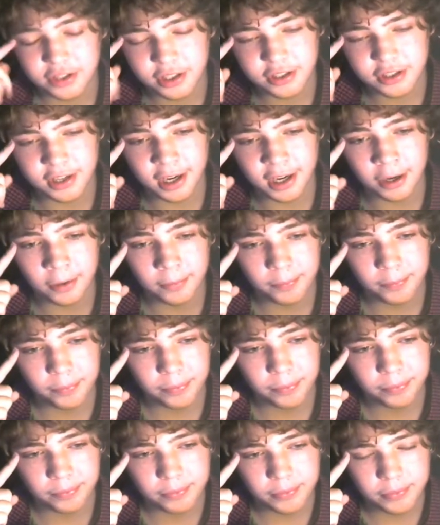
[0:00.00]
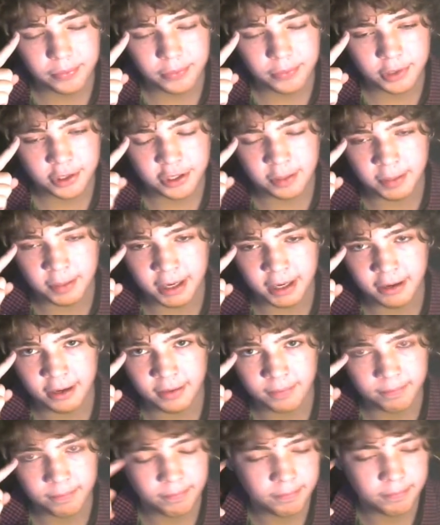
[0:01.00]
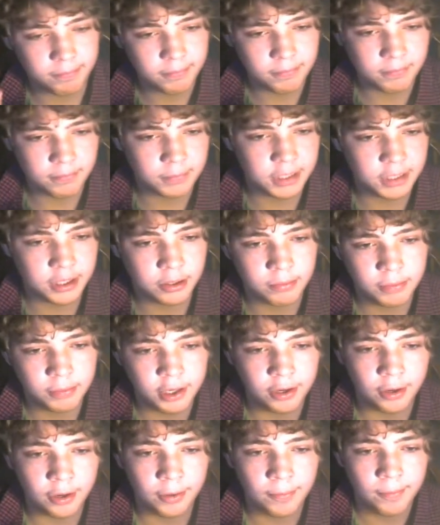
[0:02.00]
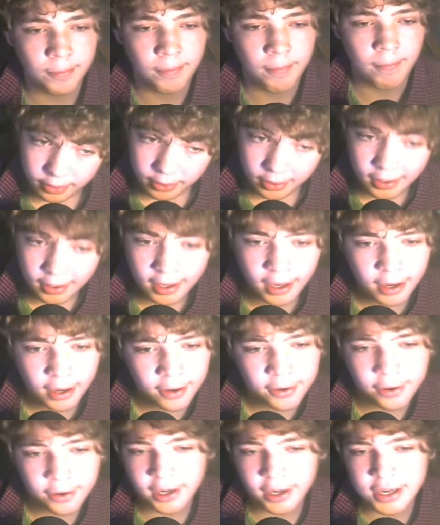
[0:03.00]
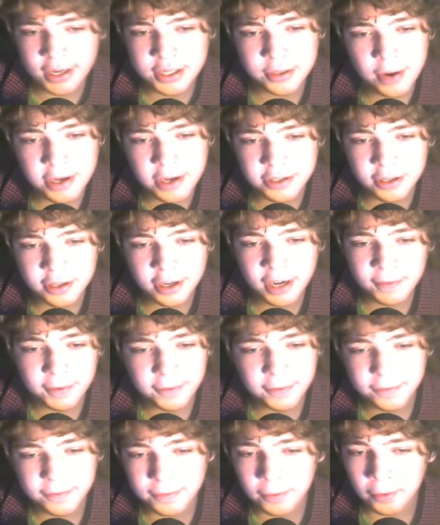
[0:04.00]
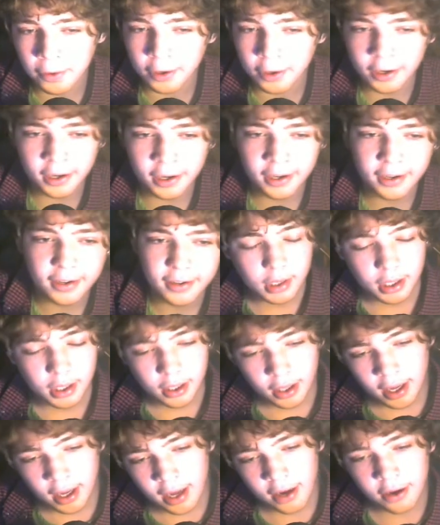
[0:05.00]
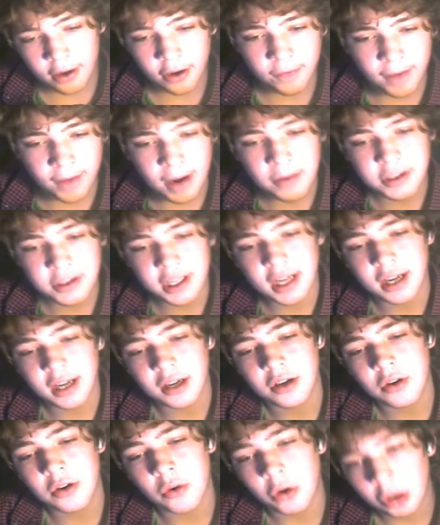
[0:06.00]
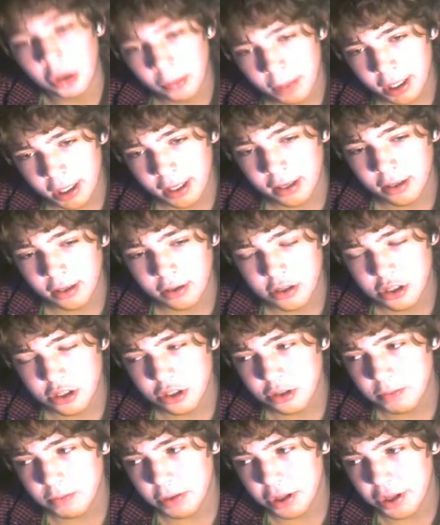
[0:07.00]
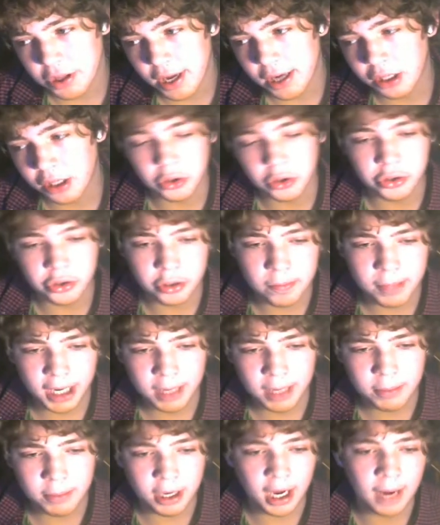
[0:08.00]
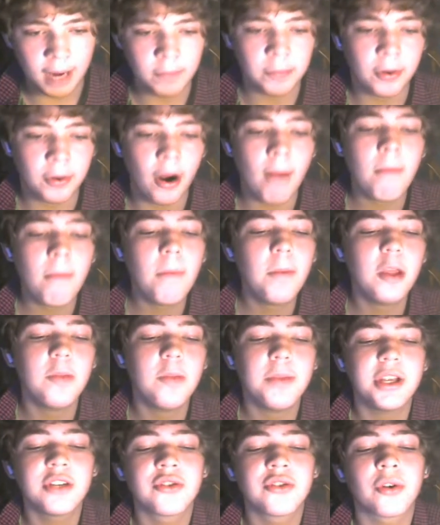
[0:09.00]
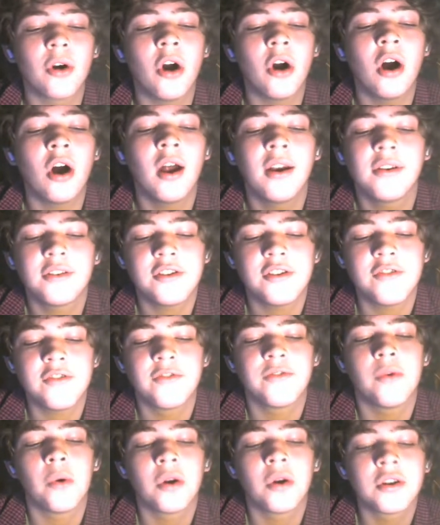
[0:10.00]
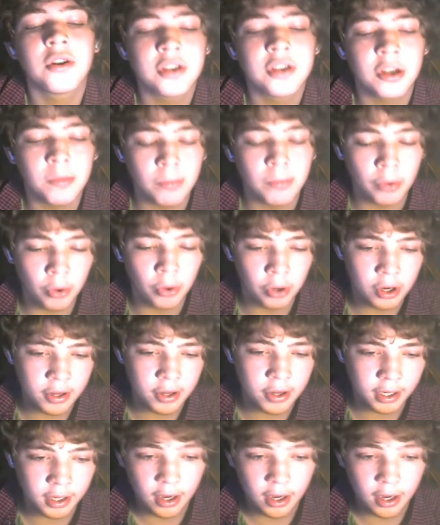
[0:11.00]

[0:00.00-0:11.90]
out to me. So you know, I don't know. I guess Resident Evil 4. I don't know. If I was like a normie, just a pathetic loser baby, I'd probably be drawn to Forza more than